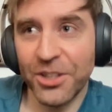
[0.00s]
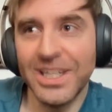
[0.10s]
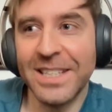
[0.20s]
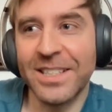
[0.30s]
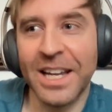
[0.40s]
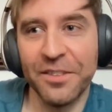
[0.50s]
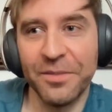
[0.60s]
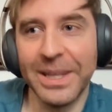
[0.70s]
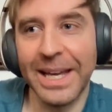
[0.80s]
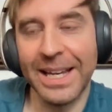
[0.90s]
you need to
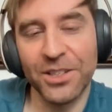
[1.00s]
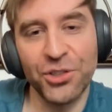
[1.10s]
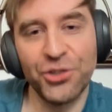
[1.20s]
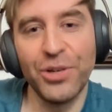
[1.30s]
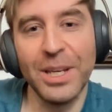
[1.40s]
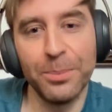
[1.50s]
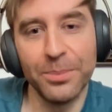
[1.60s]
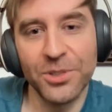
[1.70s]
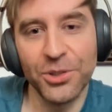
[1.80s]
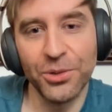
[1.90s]
kind of be that
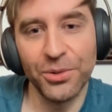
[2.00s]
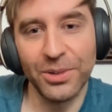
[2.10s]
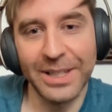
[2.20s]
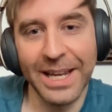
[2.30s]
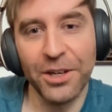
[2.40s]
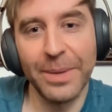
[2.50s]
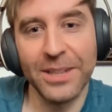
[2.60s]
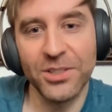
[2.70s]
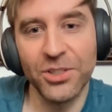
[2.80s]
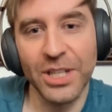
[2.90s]
extreme to get your
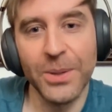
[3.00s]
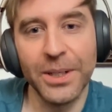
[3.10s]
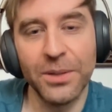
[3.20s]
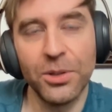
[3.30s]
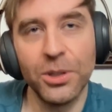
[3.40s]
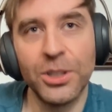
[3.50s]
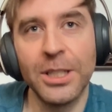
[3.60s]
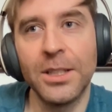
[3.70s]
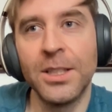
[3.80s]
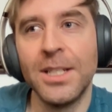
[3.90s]
message out there. If you look
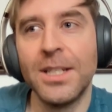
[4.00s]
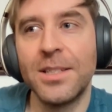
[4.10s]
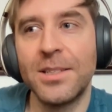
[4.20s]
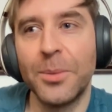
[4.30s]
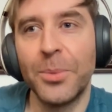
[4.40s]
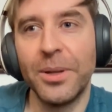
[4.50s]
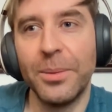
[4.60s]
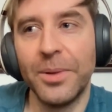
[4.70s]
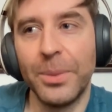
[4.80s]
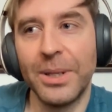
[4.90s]
at some of
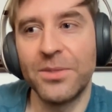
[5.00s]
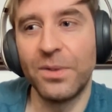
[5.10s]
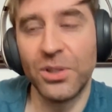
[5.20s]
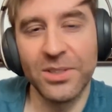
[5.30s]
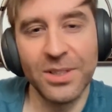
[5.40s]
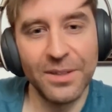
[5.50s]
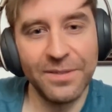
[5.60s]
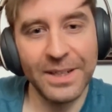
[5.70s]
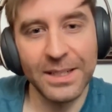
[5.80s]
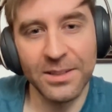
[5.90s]
the biggest voices in the
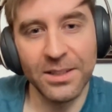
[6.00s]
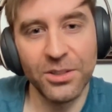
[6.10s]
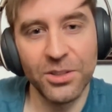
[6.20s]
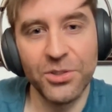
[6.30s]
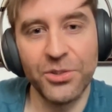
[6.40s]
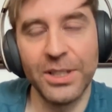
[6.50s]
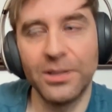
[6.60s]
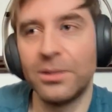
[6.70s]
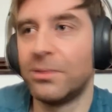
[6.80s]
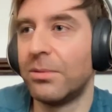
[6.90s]
fitness industry,
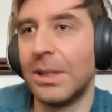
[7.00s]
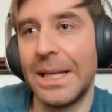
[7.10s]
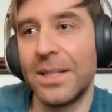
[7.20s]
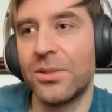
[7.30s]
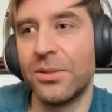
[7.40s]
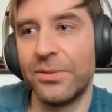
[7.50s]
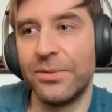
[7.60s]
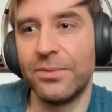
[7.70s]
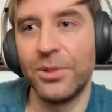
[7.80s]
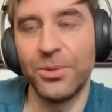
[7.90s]
the likes of,
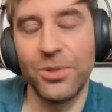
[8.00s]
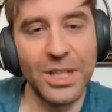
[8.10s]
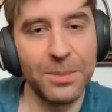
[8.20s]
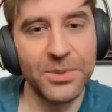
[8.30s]
you know, James